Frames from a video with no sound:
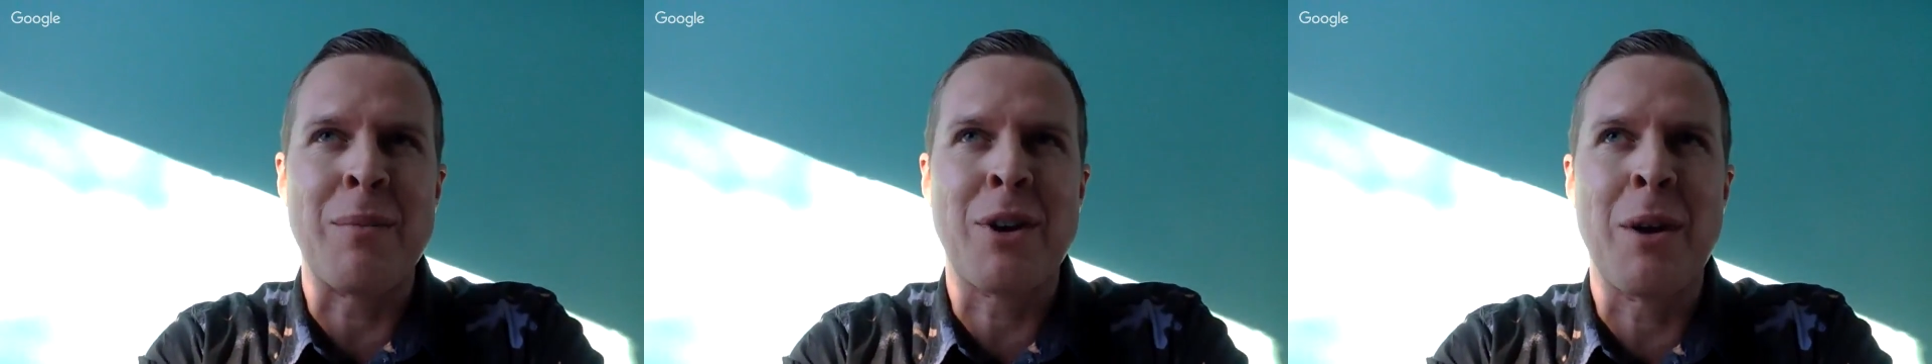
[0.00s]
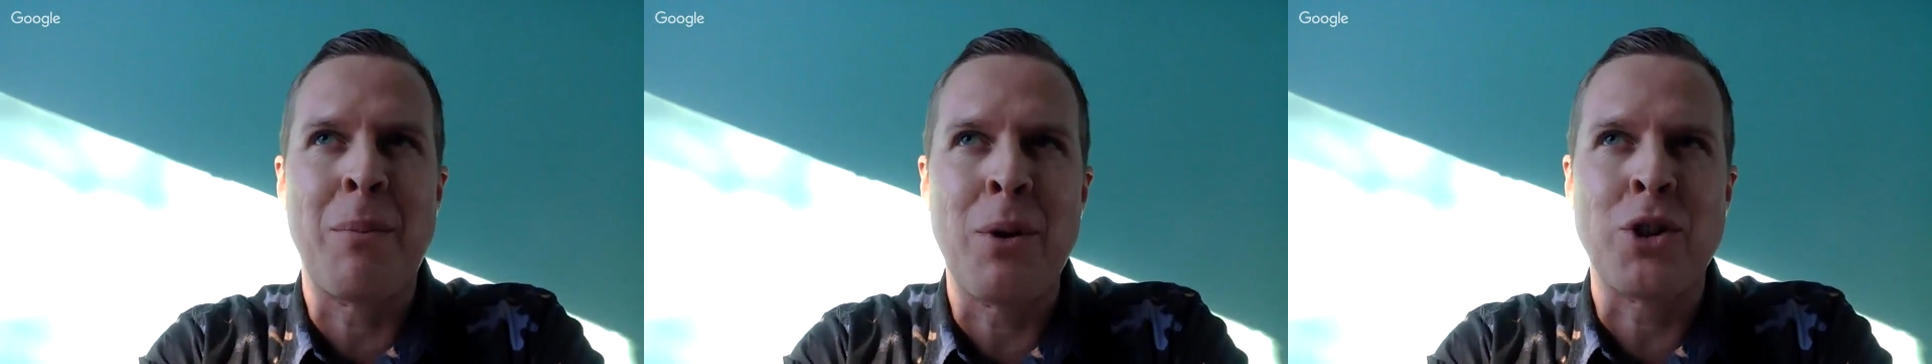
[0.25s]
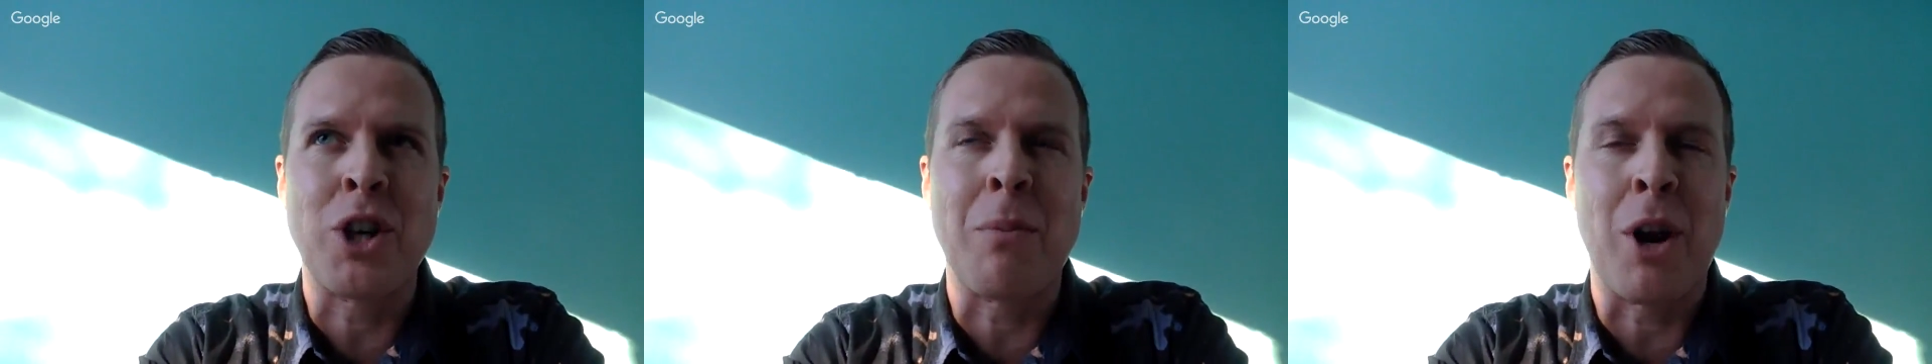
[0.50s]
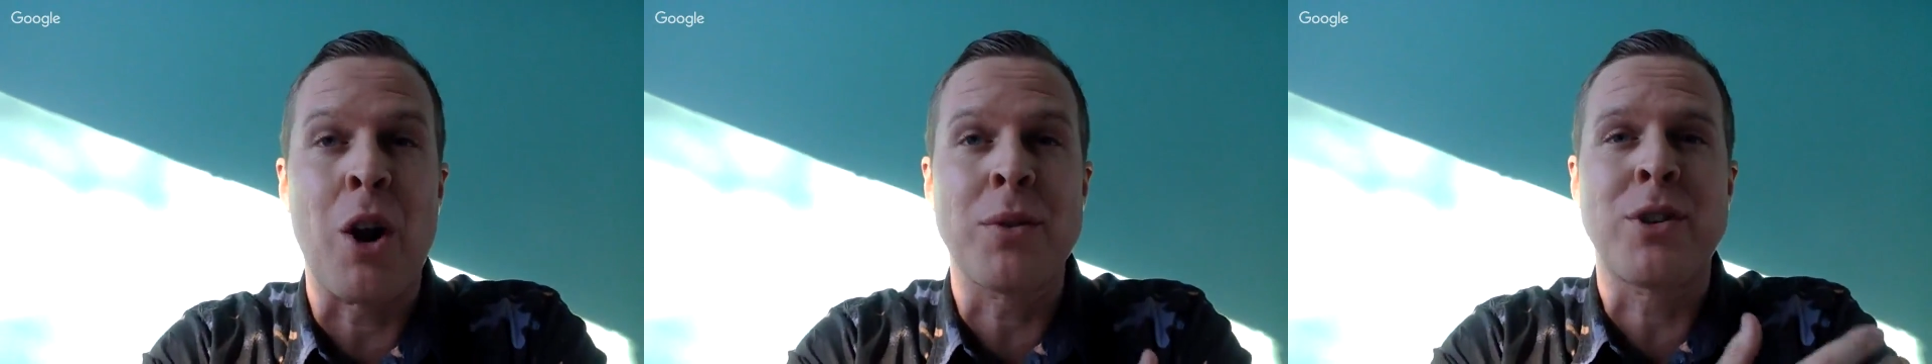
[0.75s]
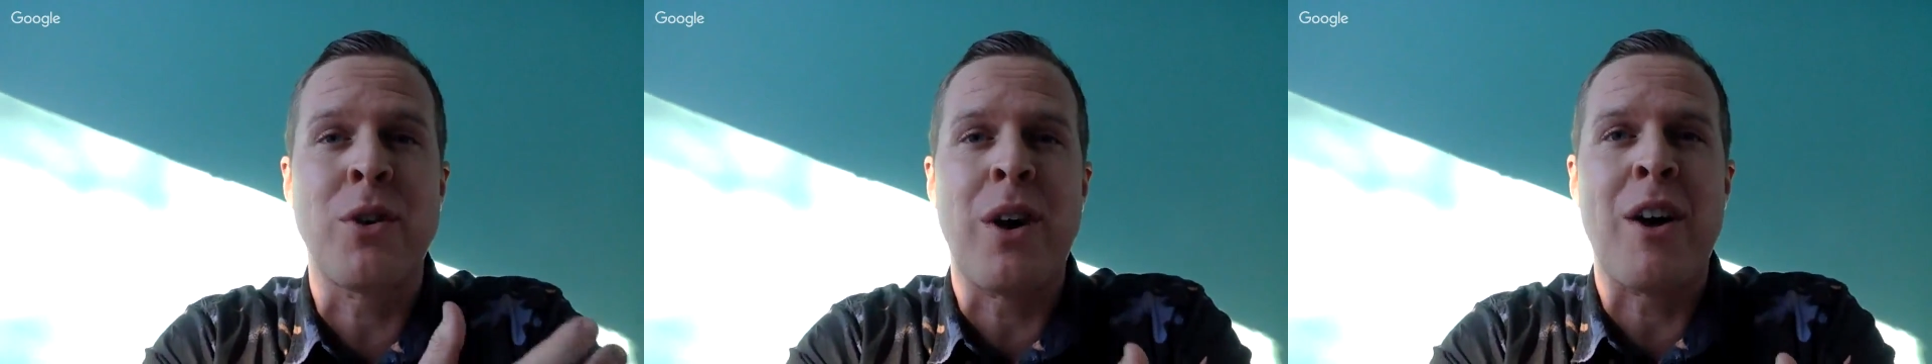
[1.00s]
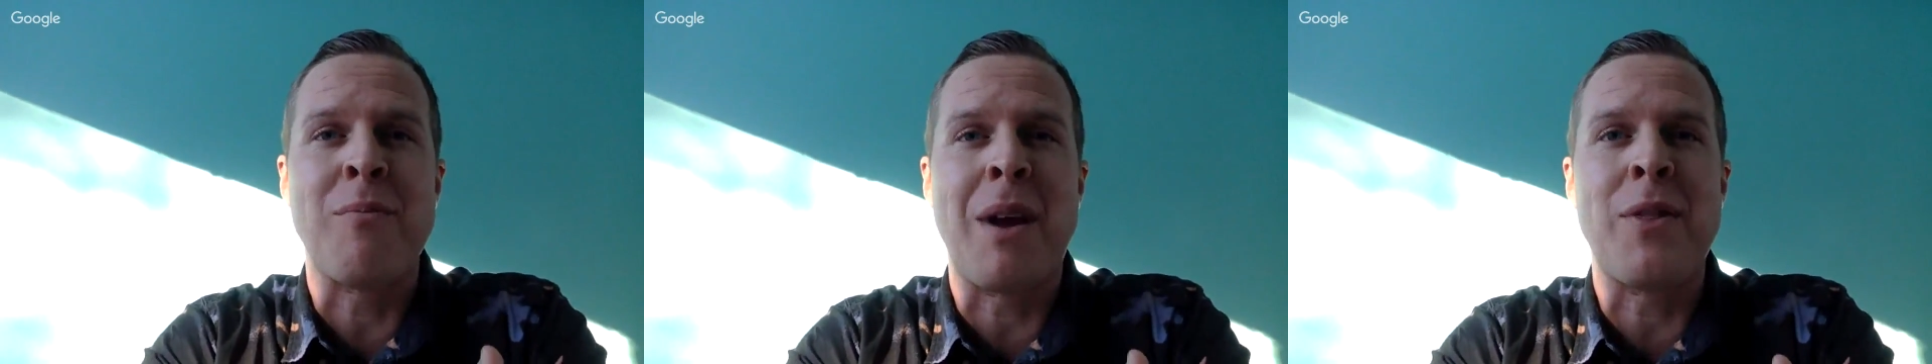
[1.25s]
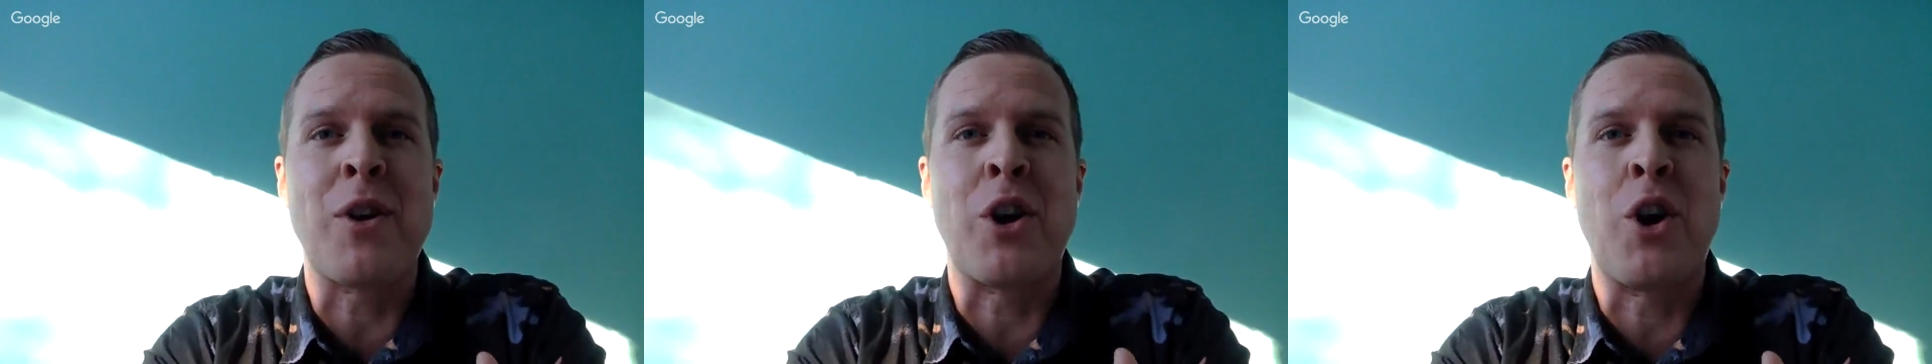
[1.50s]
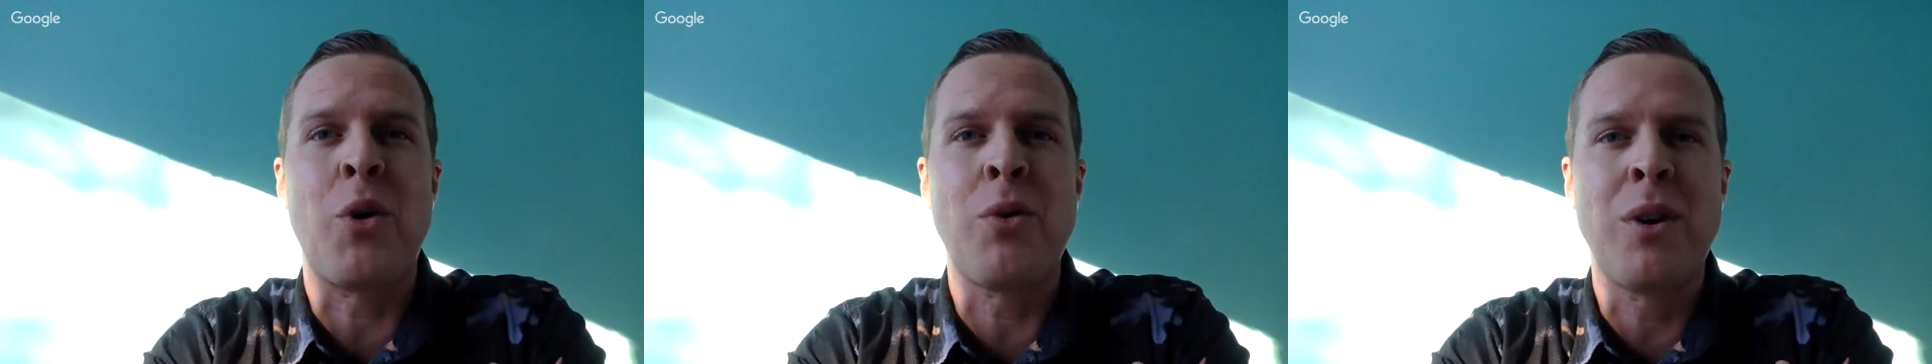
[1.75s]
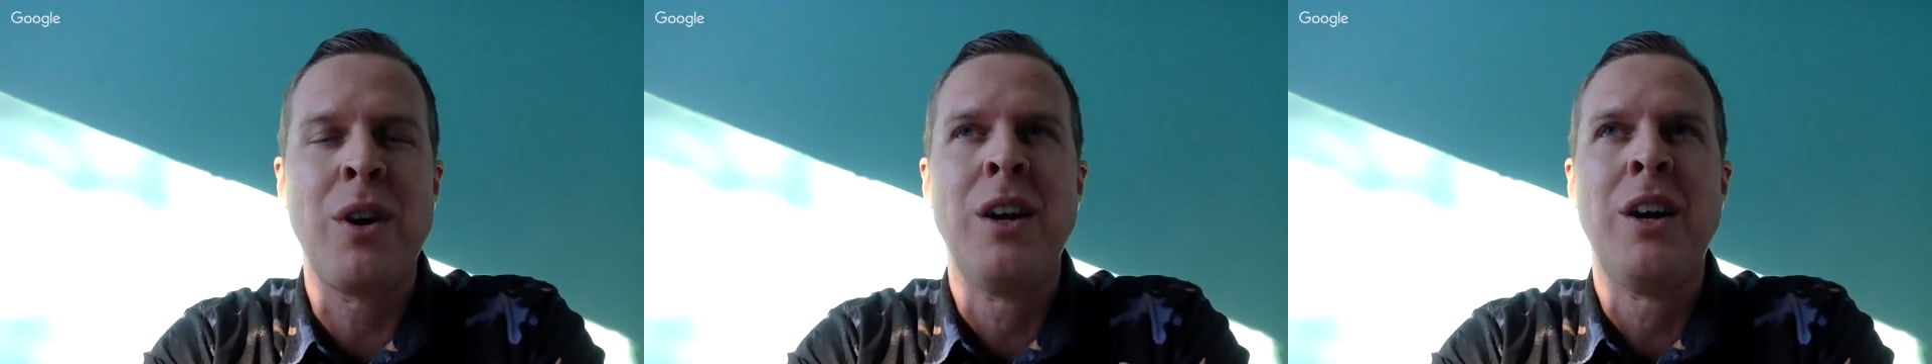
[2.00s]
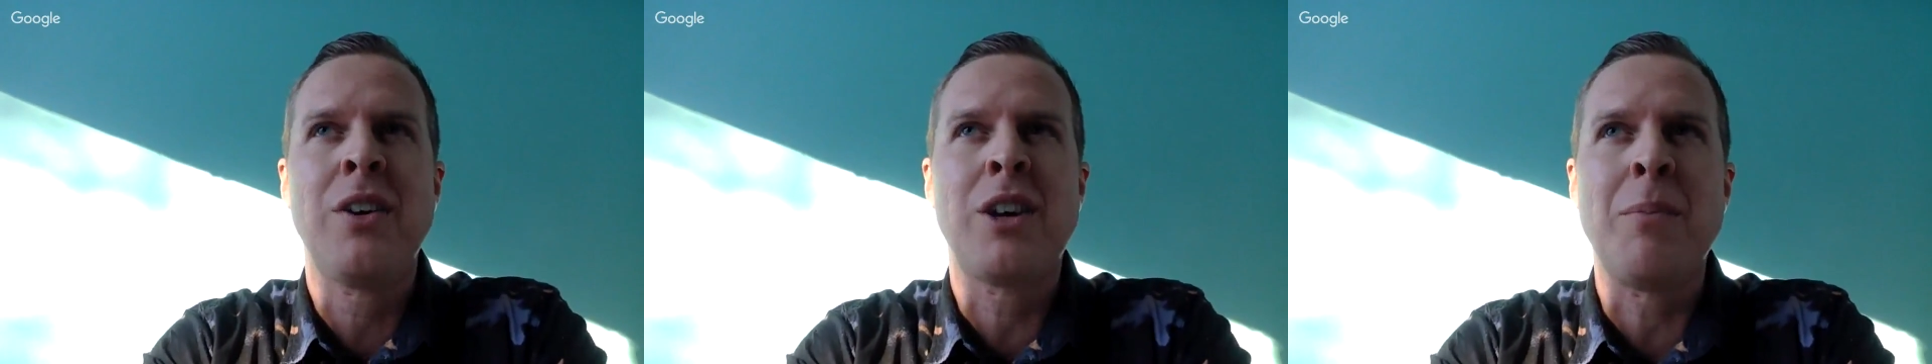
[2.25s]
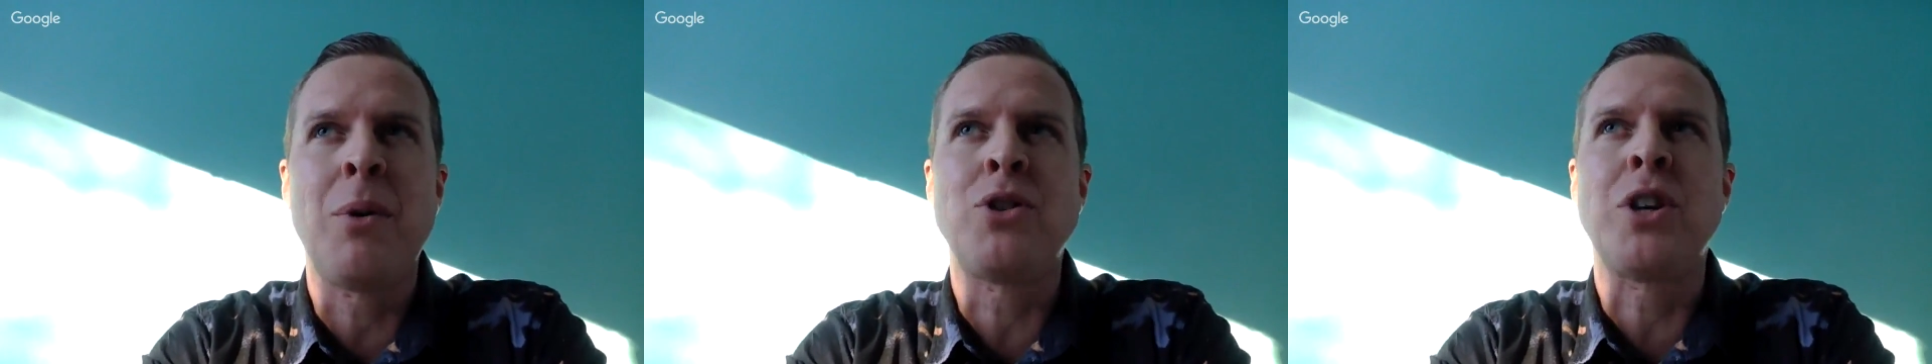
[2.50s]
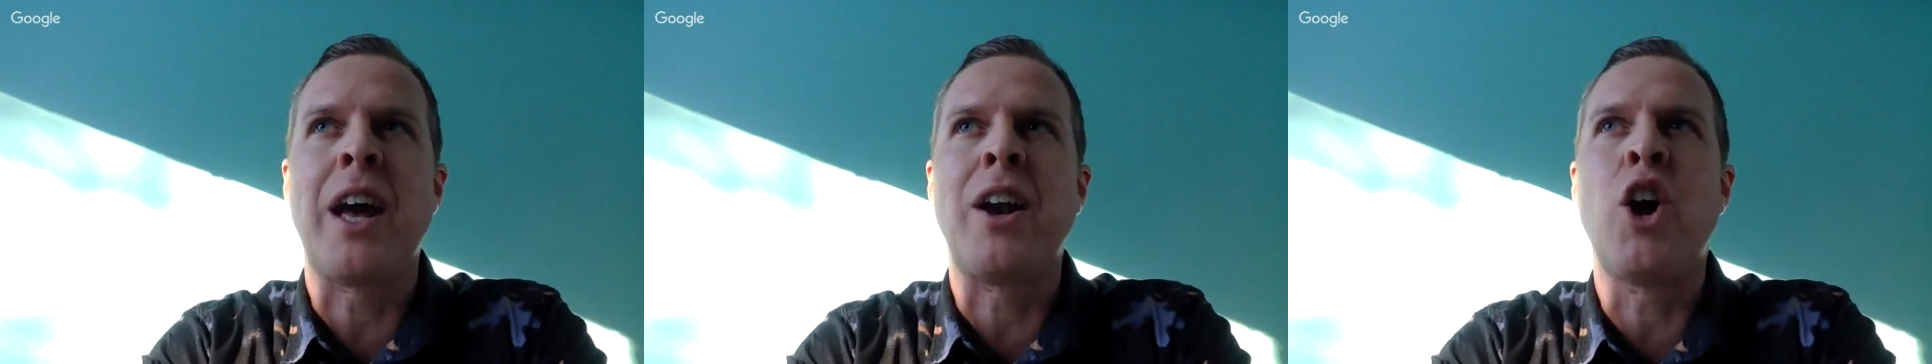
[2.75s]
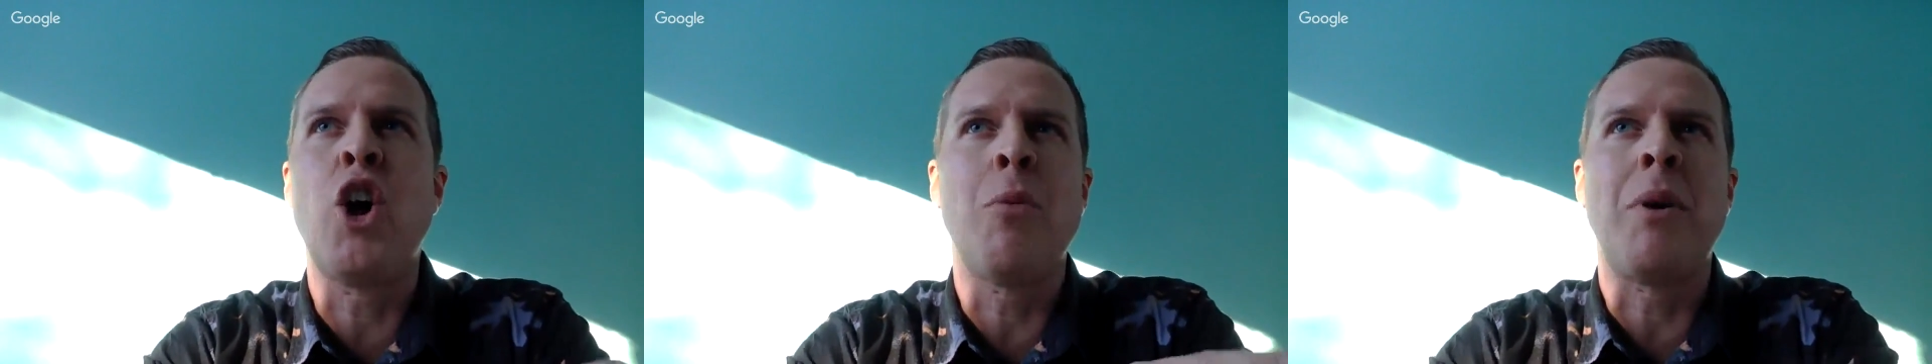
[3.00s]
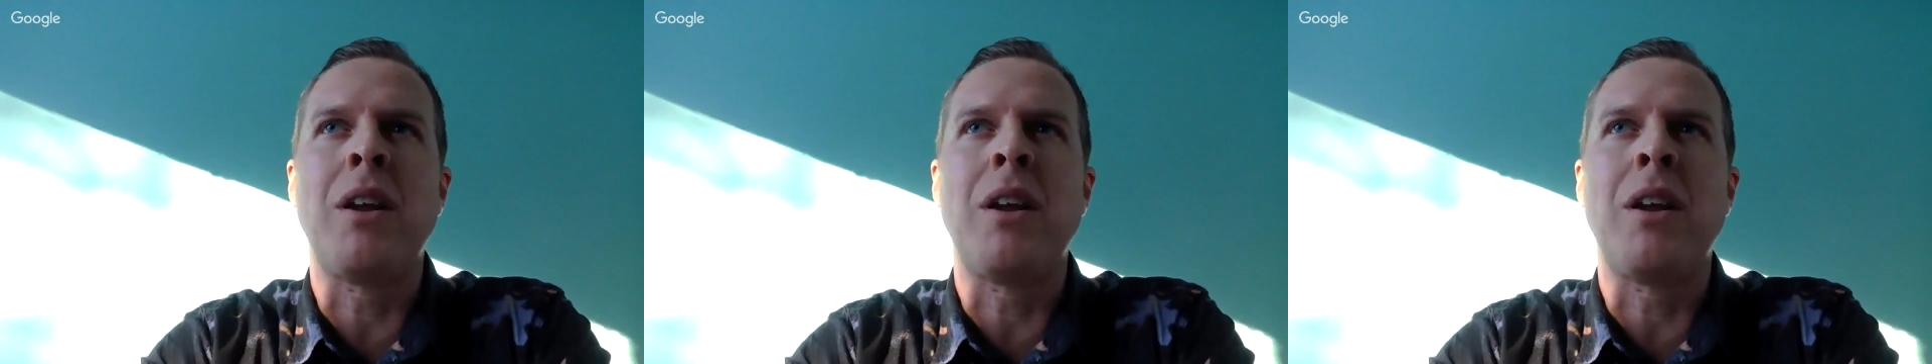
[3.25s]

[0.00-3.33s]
kombucha, but also have made their own kombucha at home.